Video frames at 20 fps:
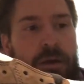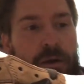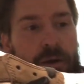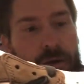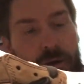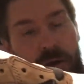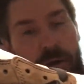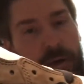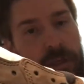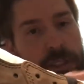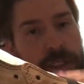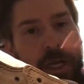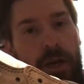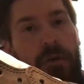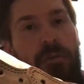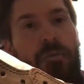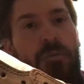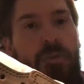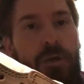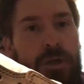Or, you
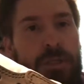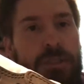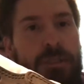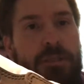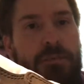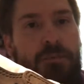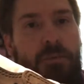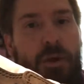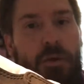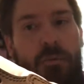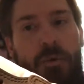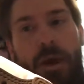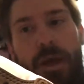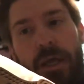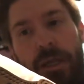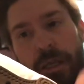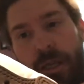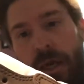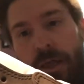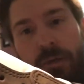know, one's one way
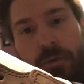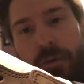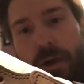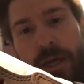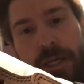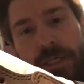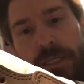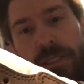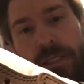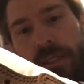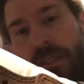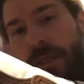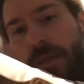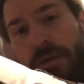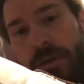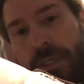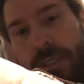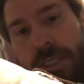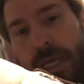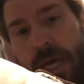and the other way, they're
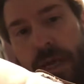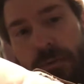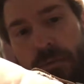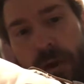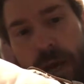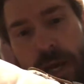just kind of